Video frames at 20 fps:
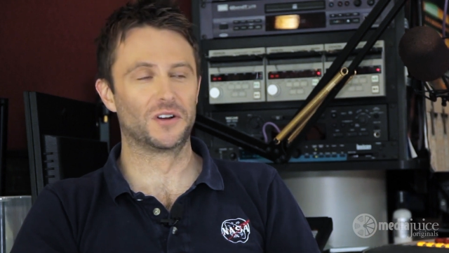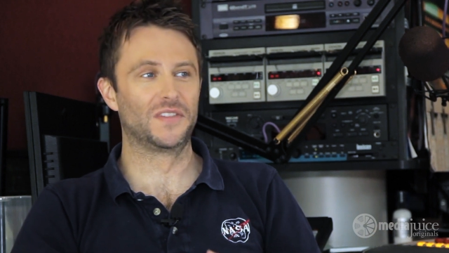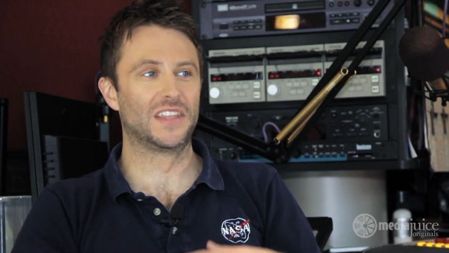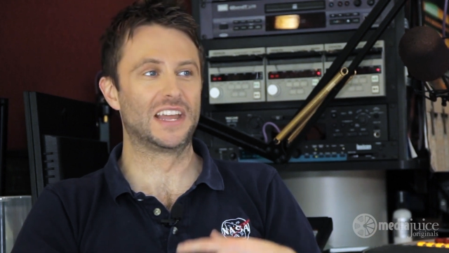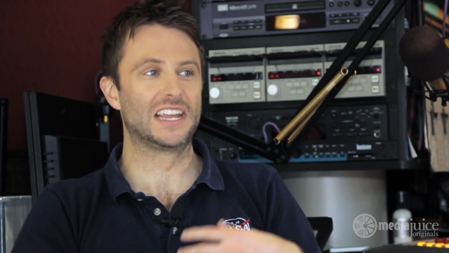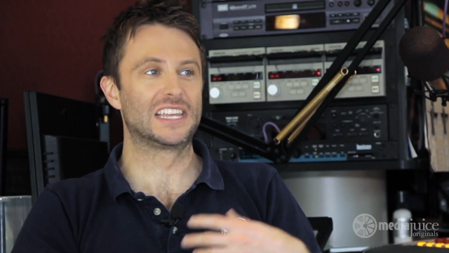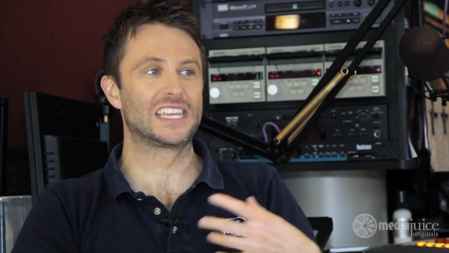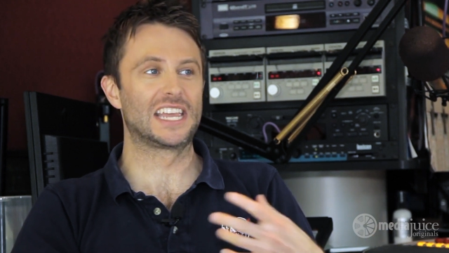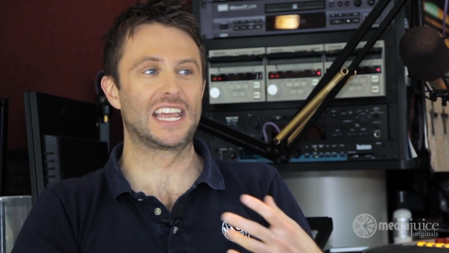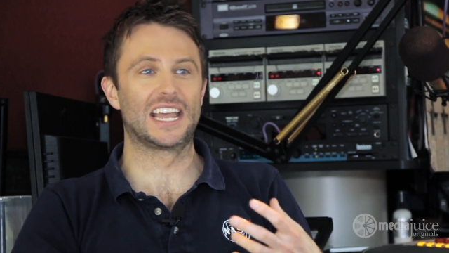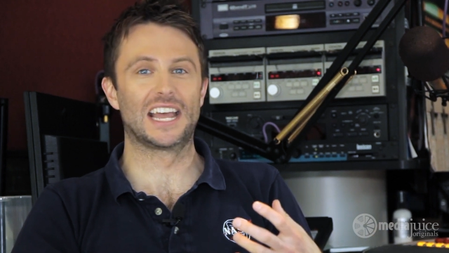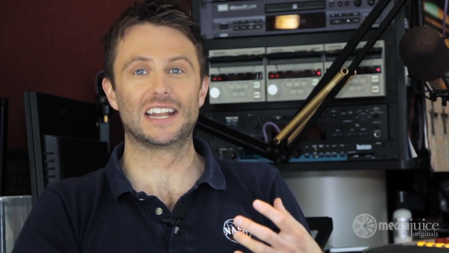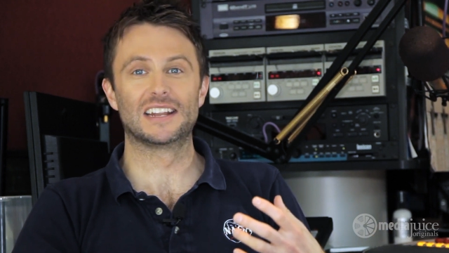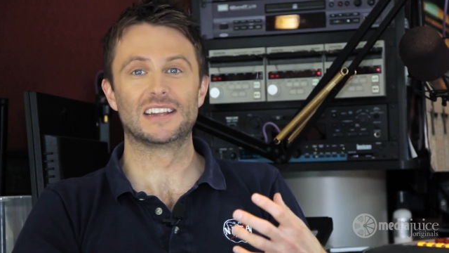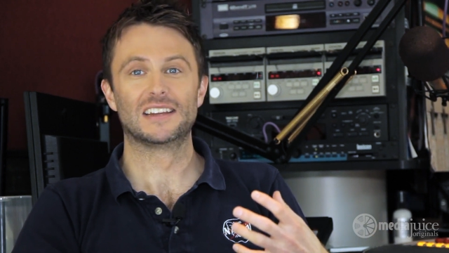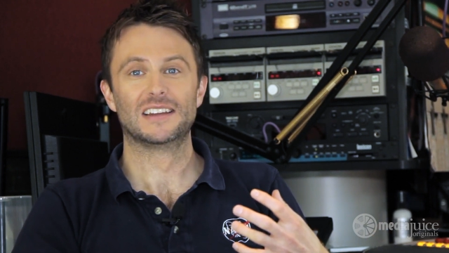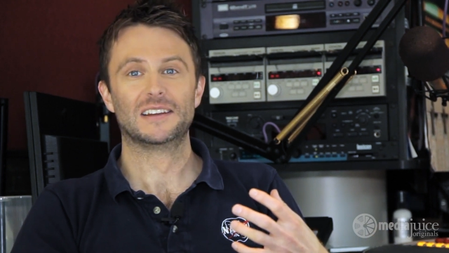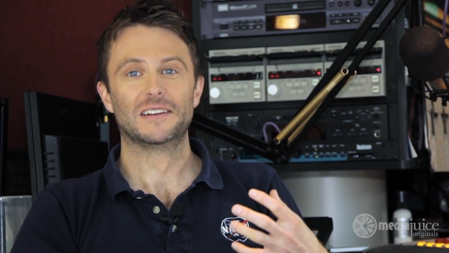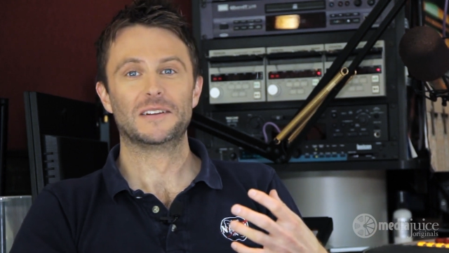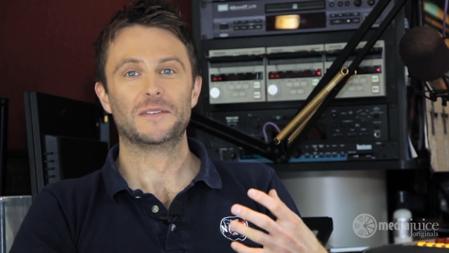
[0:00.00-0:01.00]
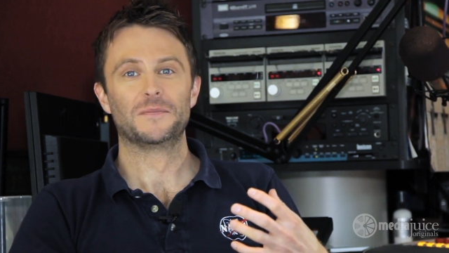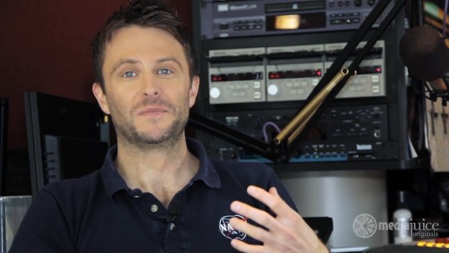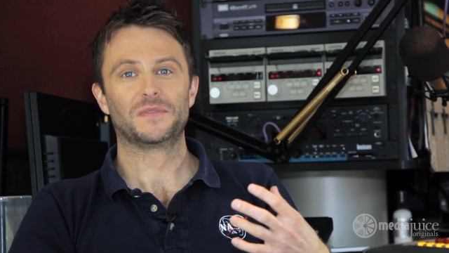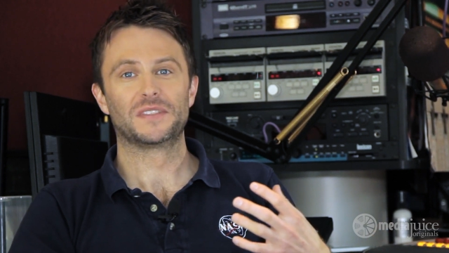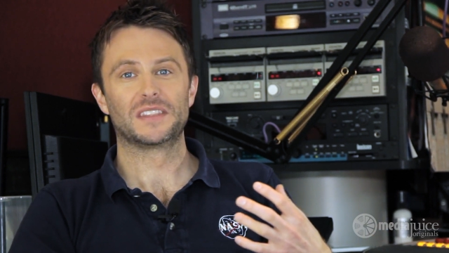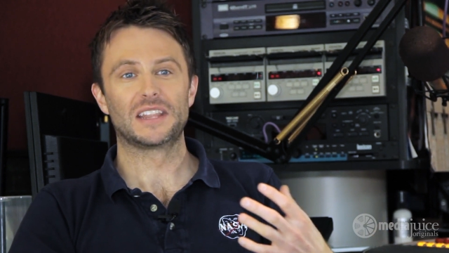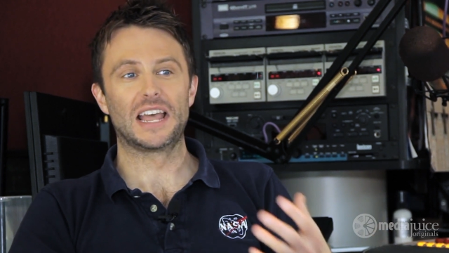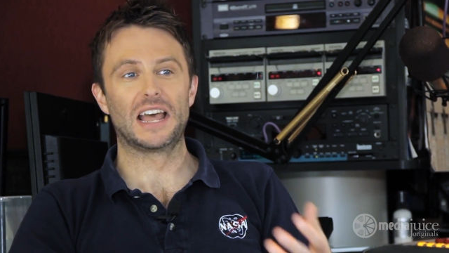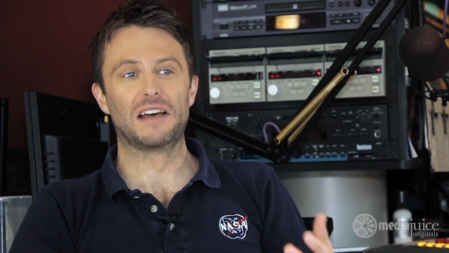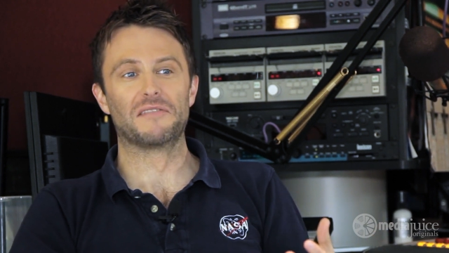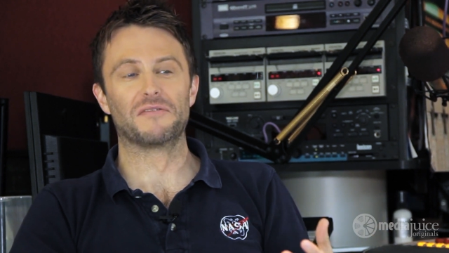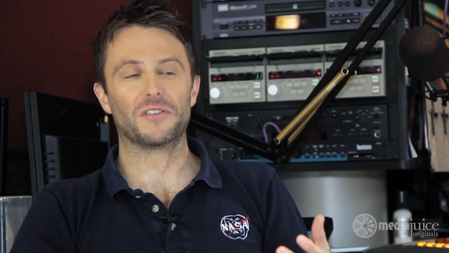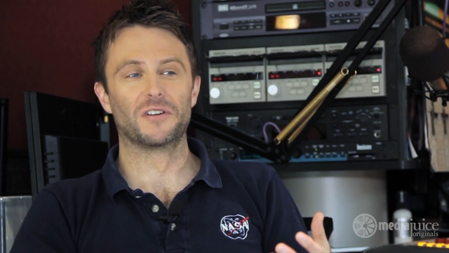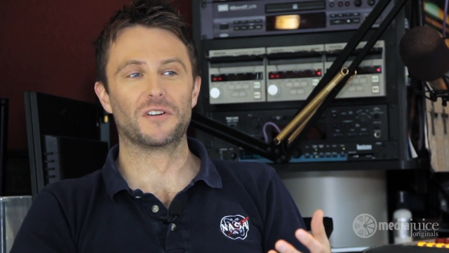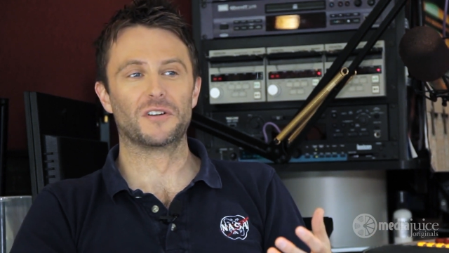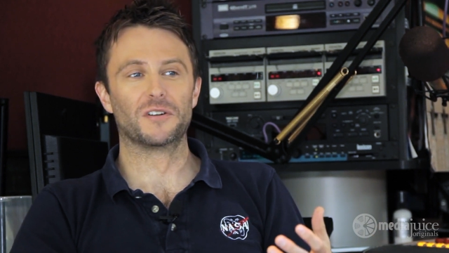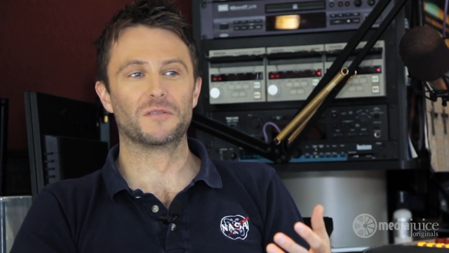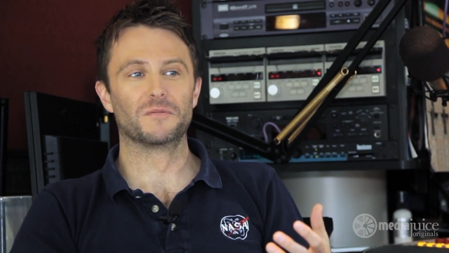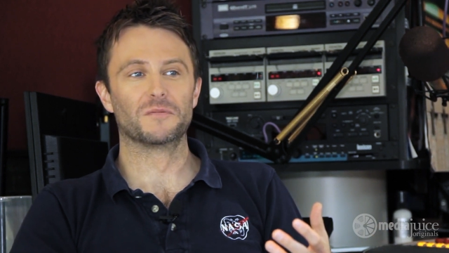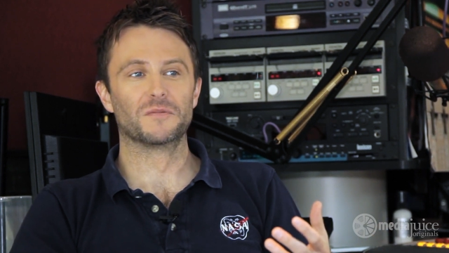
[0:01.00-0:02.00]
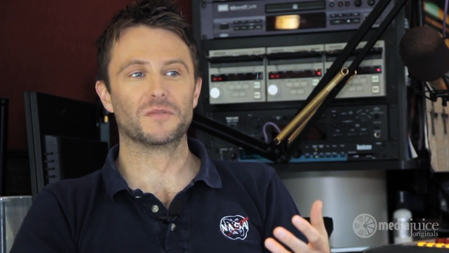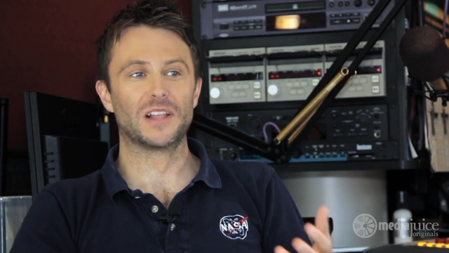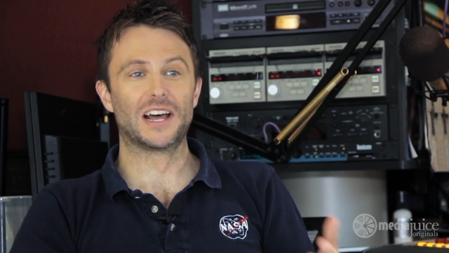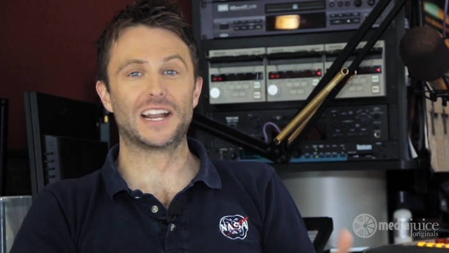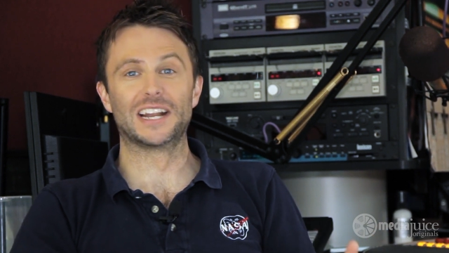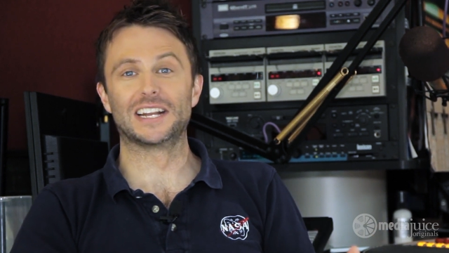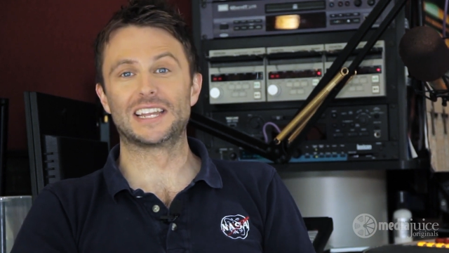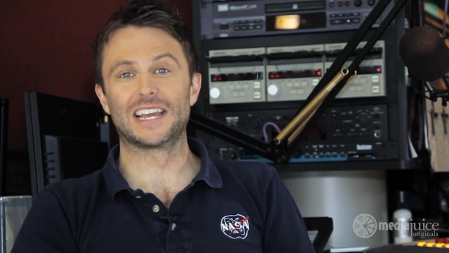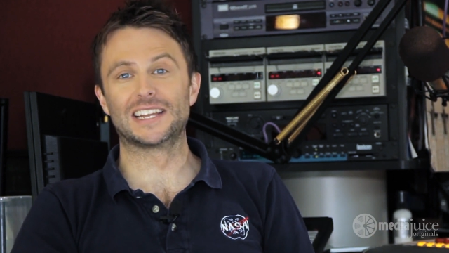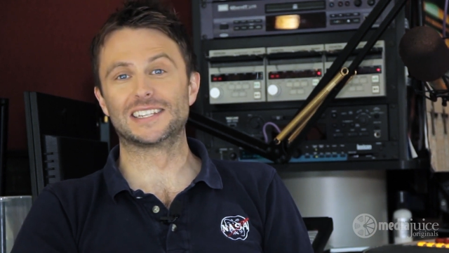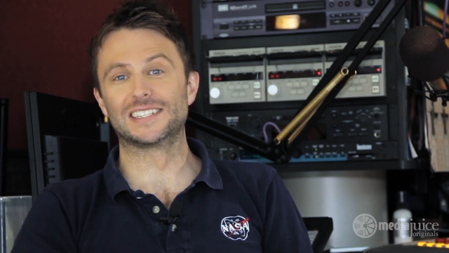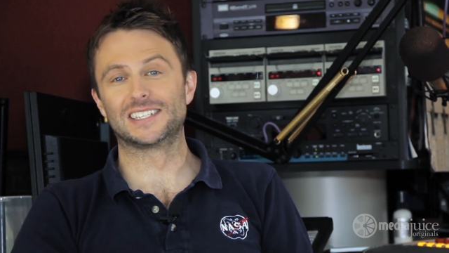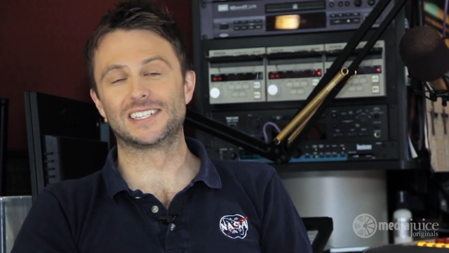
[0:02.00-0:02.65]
and they can't ever let it get